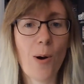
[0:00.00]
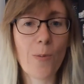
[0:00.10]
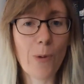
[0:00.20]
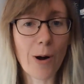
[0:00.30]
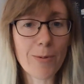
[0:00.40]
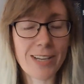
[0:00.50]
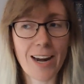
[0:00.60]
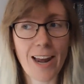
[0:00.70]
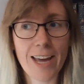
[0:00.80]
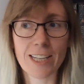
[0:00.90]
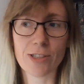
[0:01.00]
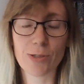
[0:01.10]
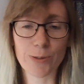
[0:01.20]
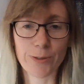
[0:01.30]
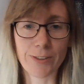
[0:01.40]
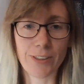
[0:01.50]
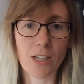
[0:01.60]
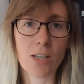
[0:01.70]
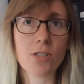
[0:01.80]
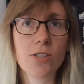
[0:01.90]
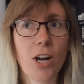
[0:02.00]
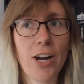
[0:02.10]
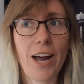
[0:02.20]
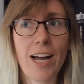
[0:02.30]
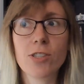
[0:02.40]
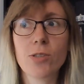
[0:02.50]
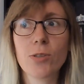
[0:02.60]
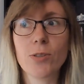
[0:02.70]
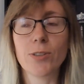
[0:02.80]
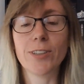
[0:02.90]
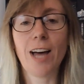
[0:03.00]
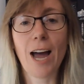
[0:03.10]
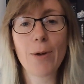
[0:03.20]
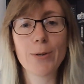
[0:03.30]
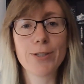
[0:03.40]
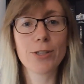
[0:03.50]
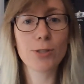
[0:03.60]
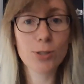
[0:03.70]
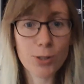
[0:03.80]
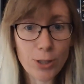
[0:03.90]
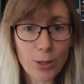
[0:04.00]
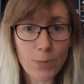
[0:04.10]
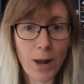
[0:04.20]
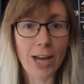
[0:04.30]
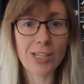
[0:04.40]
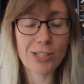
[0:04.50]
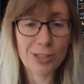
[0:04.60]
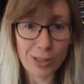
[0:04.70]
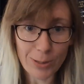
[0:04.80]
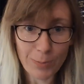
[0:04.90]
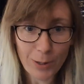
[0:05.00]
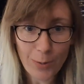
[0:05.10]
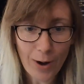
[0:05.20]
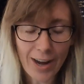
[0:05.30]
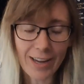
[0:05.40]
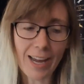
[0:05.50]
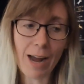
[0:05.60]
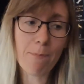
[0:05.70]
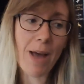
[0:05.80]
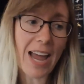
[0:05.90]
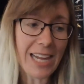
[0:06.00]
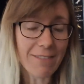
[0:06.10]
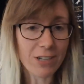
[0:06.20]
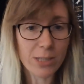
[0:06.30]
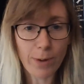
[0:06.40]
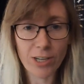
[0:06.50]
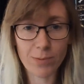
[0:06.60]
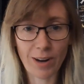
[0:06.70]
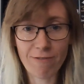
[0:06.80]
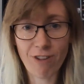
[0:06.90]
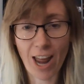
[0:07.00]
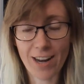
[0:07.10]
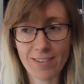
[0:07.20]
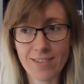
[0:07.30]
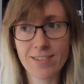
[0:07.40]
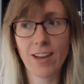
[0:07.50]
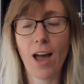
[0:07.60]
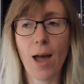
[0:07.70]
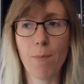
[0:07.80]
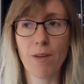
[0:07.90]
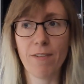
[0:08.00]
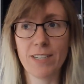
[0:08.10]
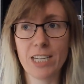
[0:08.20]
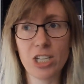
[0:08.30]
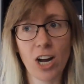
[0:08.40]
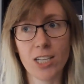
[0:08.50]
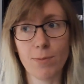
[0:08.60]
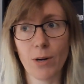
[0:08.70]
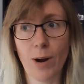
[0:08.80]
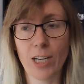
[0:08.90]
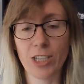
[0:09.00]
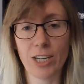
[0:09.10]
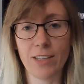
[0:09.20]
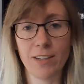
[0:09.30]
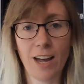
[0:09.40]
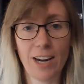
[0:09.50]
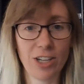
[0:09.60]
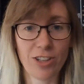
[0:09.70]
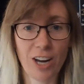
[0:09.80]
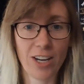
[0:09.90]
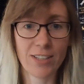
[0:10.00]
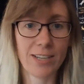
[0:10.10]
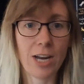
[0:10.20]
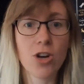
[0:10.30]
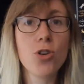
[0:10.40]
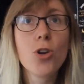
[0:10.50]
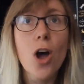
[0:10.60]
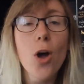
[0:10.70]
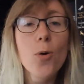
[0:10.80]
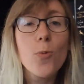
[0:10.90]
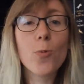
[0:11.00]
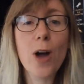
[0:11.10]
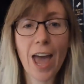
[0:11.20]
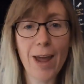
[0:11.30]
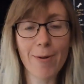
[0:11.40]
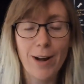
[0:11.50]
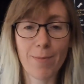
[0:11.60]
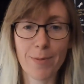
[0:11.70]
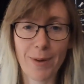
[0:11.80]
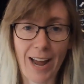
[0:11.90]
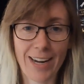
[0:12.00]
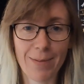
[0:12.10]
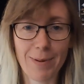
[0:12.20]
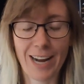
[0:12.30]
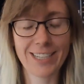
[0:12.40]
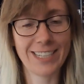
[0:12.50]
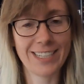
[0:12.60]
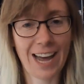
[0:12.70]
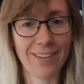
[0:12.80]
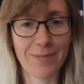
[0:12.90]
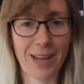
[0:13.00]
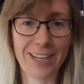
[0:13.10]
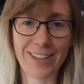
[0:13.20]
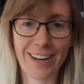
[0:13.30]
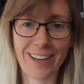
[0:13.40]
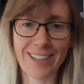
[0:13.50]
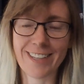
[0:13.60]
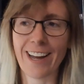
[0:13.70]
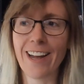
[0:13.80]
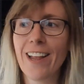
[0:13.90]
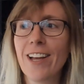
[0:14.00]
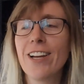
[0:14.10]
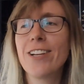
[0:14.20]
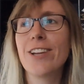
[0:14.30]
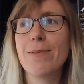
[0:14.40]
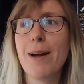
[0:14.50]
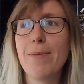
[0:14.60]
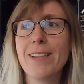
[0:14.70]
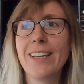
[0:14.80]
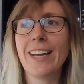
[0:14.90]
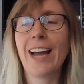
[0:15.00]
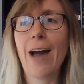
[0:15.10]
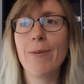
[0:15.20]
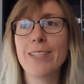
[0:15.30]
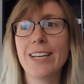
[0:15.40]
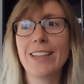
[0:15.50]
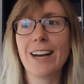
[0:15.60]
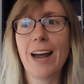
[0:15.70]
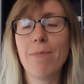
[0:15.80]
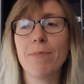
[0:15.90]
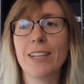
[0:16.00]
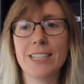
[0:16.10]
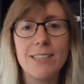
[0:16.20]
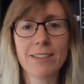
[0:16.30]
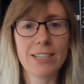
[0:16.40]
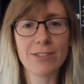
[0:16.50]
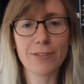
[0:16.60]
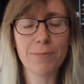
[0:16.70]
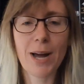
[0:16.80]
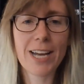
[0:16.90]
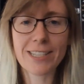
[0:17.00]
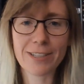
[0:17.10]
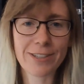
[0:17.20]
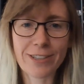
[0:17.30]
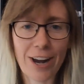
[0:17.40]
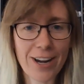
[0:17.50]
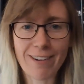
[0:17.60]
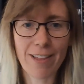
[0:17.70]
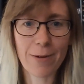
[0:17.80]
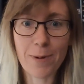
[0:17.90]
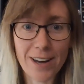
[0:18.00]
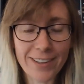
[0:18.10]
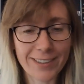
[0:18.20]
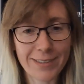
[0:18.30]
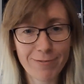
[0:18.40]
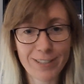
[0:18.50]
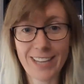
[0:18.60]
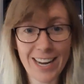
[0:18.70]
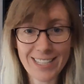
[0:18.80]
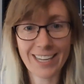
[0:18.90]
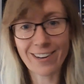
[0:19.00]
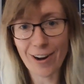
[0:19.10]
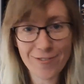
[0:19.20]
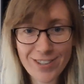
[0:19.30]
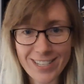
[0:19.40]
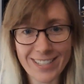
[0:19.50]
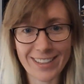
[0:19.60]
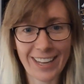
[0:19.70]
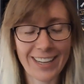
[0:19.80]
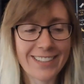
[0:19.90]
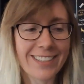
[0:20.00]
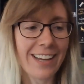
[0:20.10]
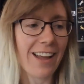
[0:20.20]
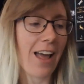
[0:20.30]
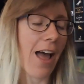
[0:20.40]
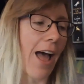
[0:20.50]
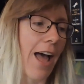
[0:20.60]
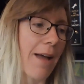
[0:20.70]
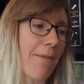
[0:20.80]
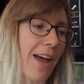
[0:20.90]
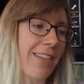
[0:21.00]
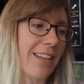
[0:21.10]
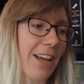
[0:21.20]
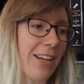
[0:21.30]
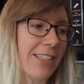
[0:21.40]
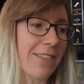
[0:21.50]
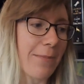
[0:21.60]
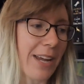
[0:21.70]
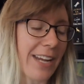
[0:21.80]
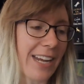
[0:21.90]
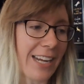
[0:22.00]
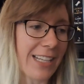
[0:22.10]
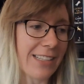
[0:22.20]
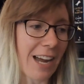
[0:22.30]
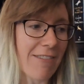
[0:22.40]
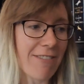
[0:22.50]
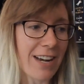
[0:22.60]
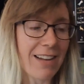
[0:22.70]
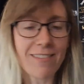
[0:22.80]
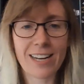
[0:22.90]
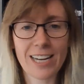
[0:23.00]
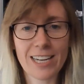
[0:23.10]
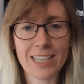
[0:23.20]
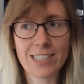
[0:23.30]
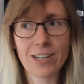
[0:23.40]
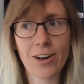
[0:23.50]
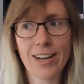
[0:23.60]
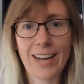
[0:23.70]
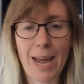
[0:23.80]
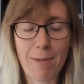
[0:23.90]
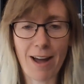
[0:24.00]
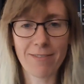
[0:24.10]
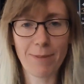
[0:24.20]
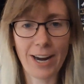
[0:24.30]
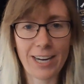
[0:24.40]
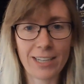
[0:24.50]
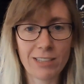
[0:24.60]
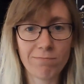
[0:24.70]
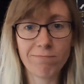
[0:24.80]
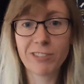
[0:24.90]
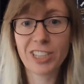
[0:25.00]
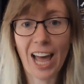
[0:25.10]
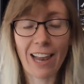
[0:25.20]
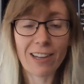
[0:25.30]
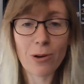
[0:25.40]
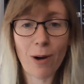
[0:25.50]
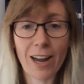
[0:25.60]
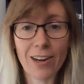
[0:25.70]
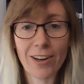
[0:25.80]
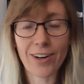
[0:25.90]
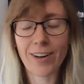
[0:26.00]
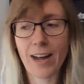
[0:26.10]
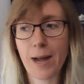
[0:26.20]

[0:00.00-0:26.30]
What was I like at school? So at school, I was super quiet. Like I barely even spoke to my friends. If a teacher asked me a question and I knew the answer, no way would I put my hand up and actually tell them that I knew the answer. So you might be thinking, how is it that I'm this sort of person who's going around the world presenting at conferences and things? And I think the answer for me is I really slowly came out of my shell quite a lot.